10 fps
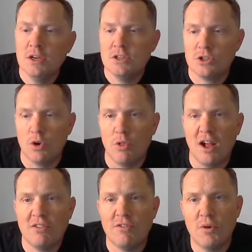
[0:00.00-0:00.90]
So
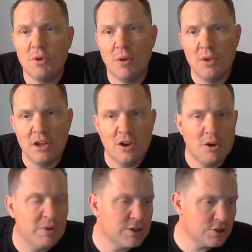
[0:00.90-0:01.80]
lots of upcoming here, and
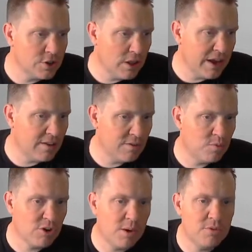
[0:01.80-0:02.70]
make sure you like and subscribe